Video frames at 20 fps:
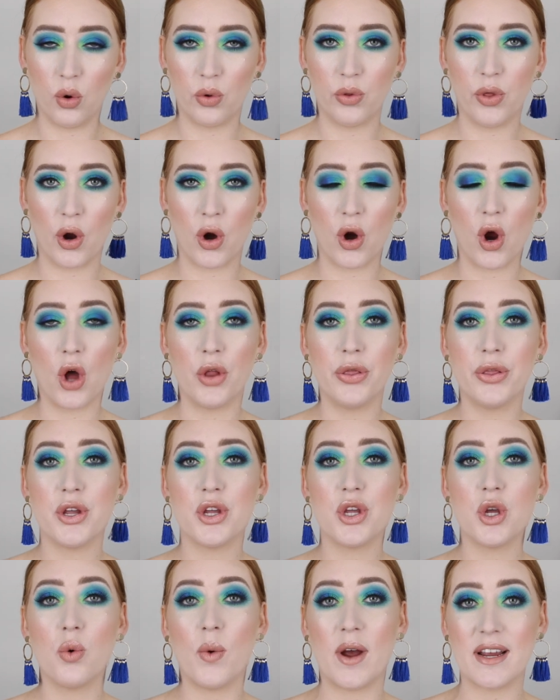Although on the
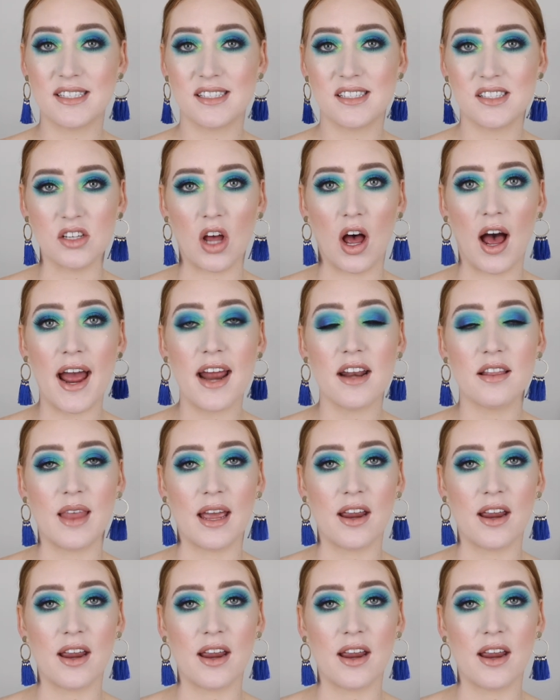US site,